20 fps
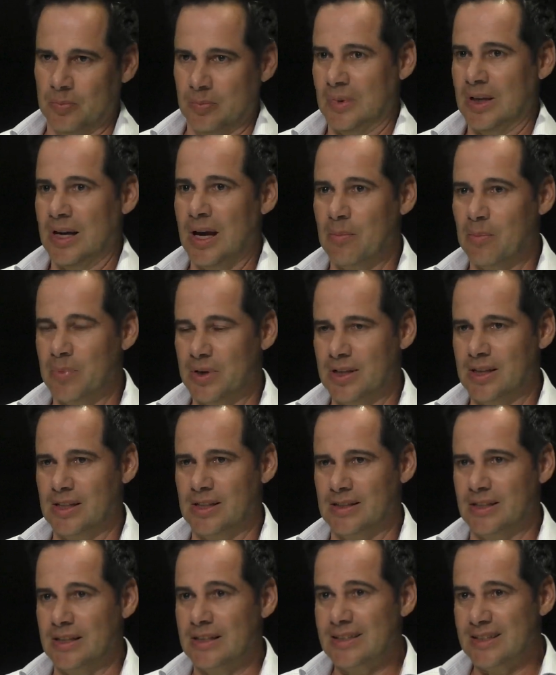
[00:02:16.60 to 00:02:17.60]

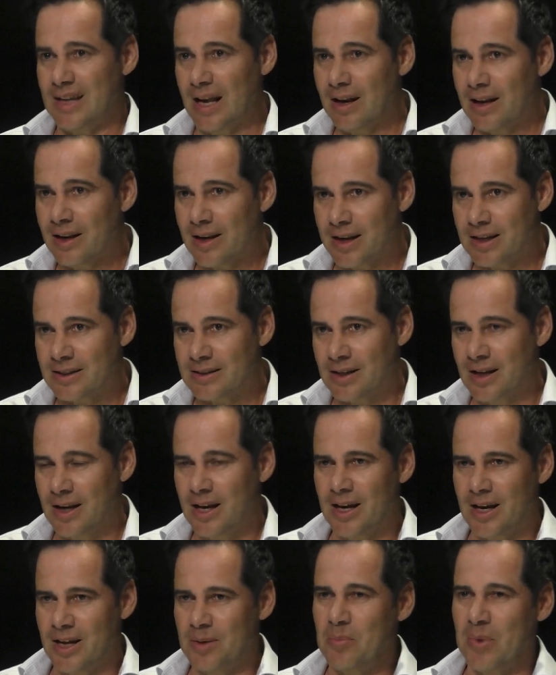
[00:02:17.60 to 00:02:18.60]
companies sell less
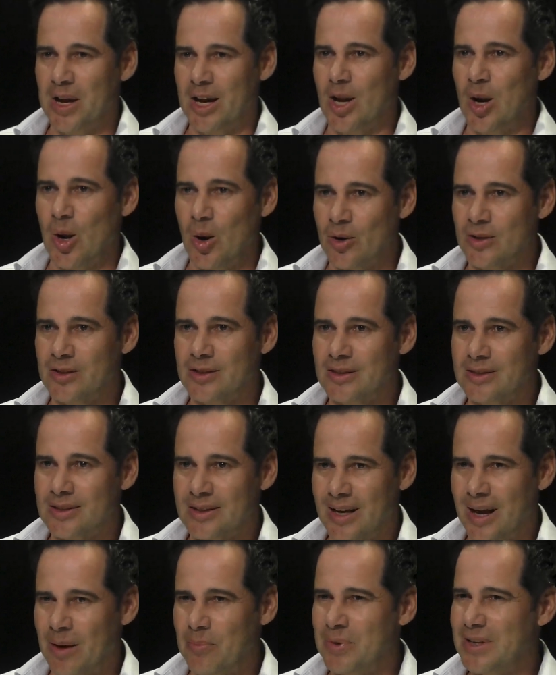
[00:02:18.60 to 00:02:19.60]
and make losses.
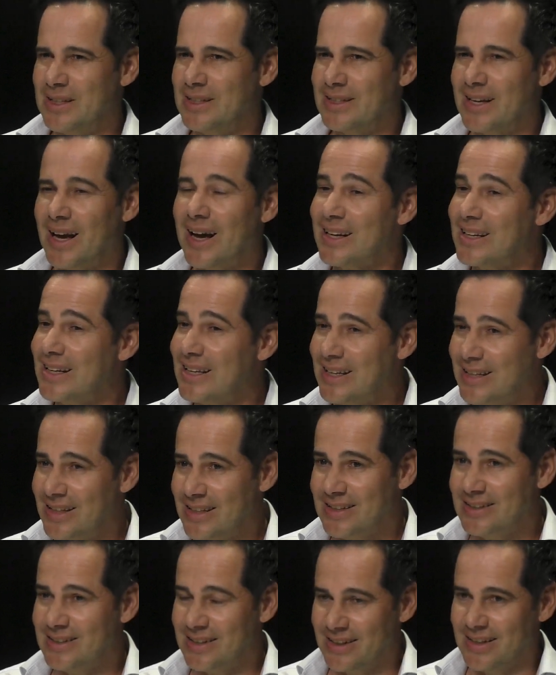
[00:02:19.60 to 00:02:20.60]
Companies can't
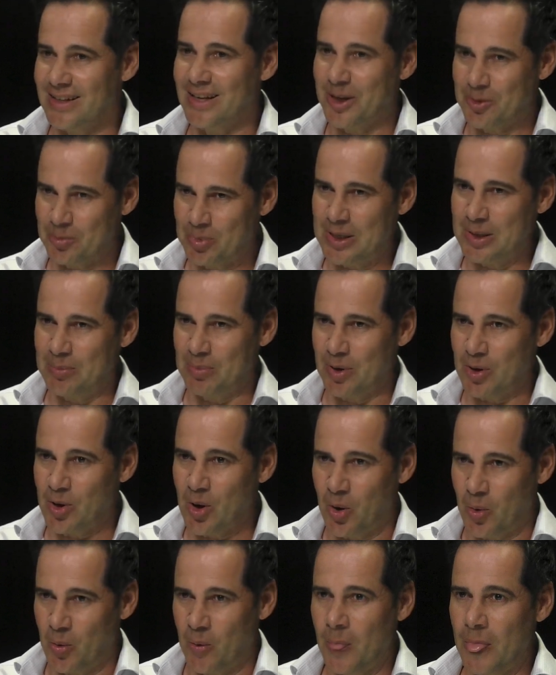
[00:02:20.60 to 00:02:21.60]
easily let people
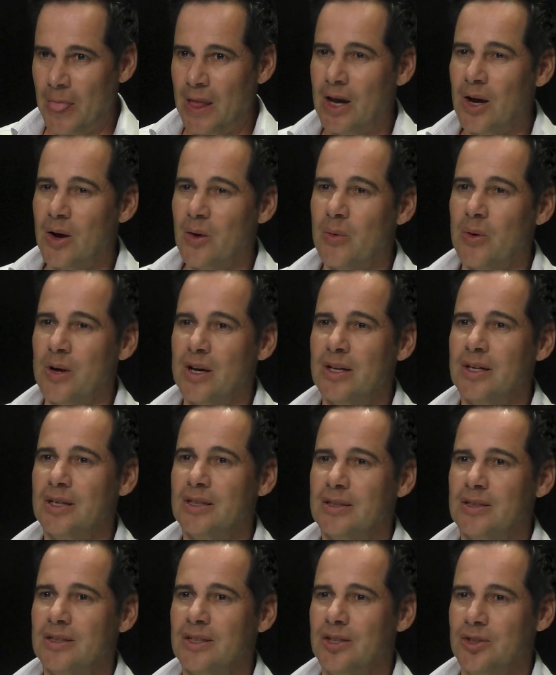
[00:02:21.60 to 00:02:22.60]
go.
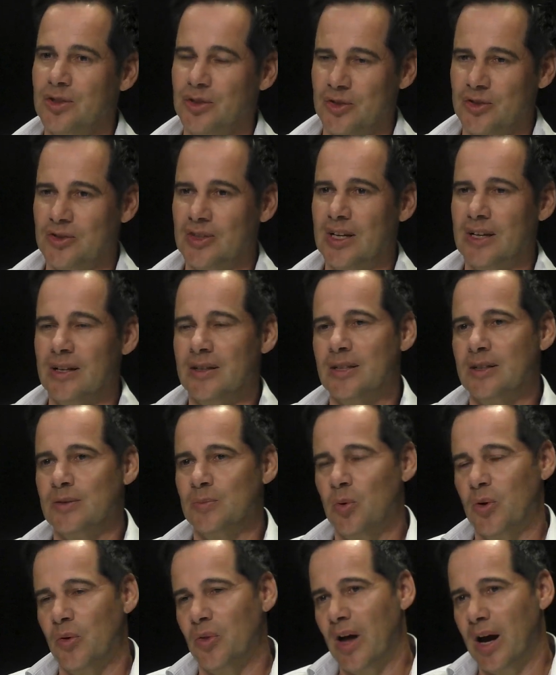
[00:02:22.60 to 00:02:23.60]
Whereas in New Zealand is
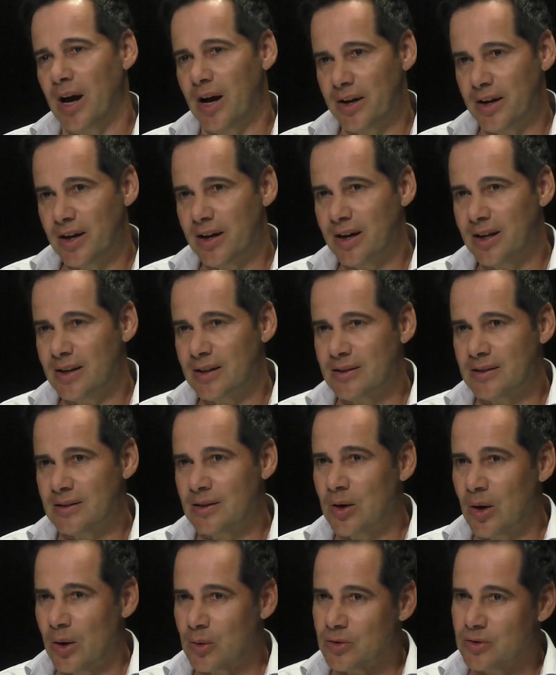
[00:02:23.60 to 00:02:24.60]
more on the higher end,
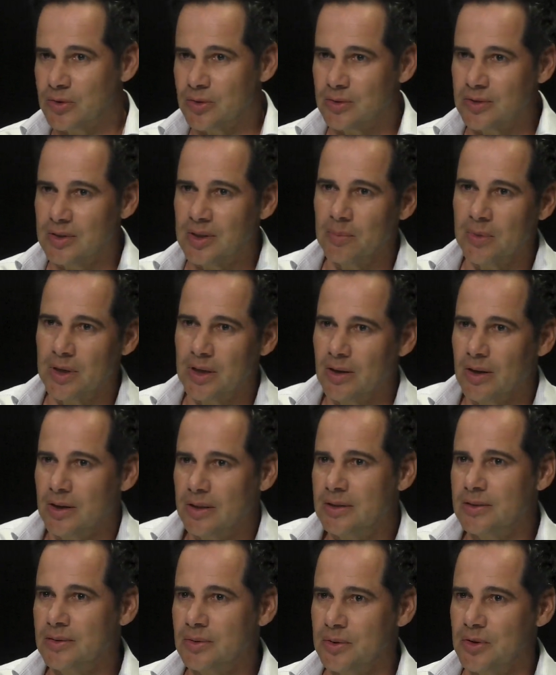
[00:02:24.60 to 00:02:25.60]
close to similar
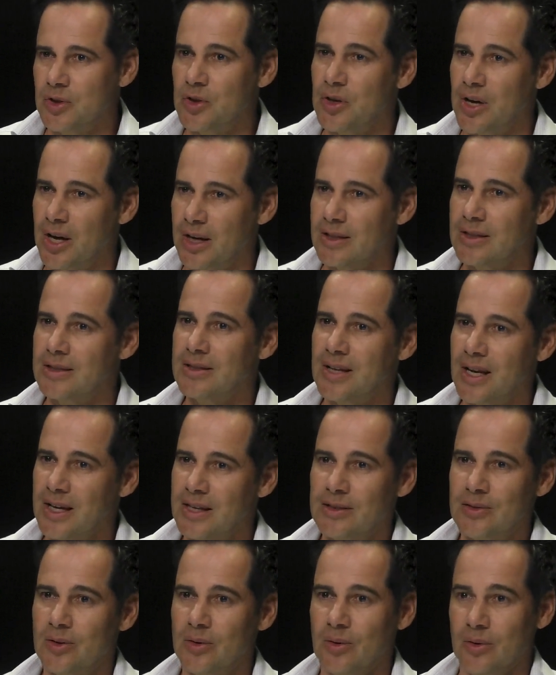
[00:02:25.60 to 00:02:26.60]
to the United
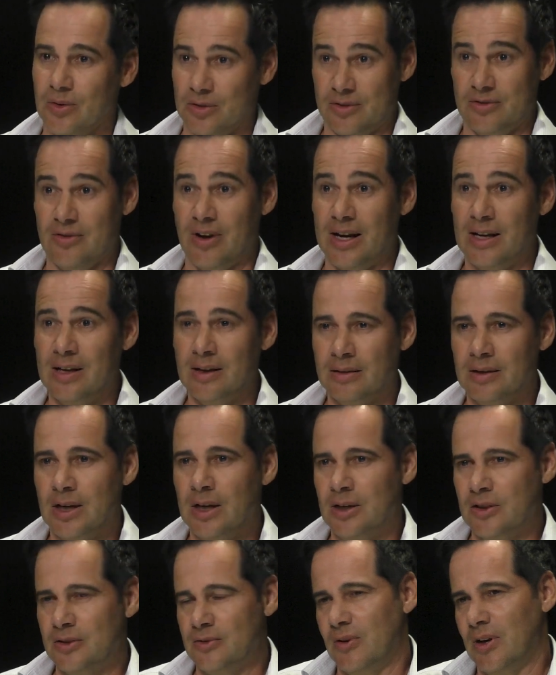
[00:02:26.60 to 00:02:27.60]
States or Australia.
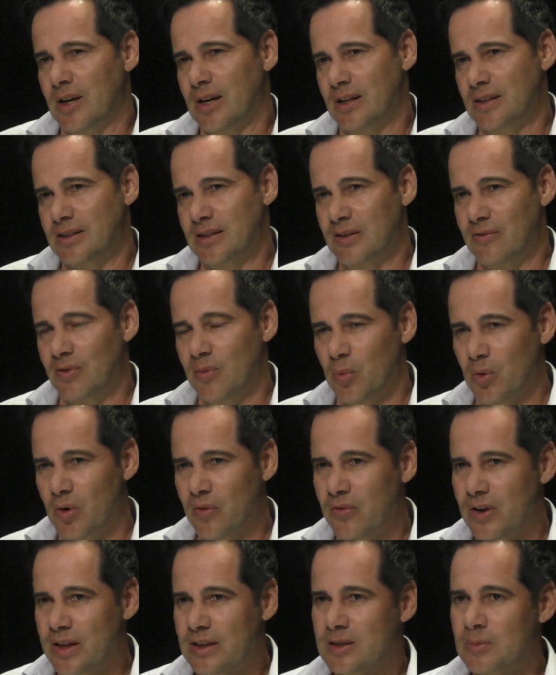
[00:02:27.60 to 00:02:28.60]
Australia is even more
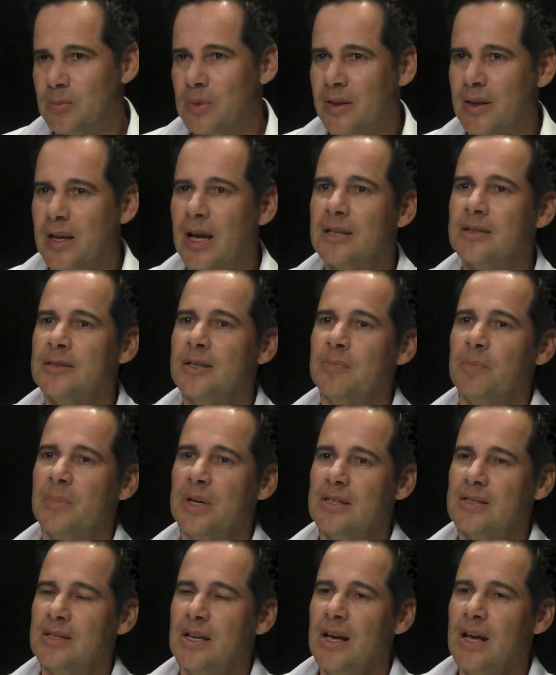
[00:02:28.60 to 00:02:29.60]
flexible. Thus, it
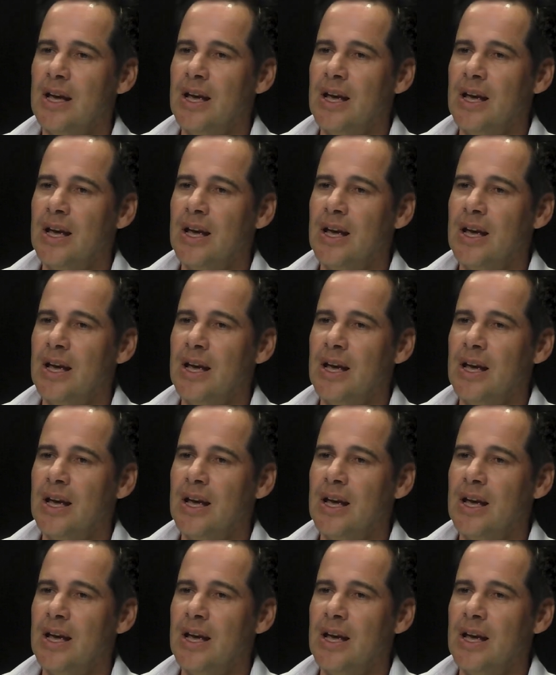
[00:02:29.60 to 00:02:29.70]
means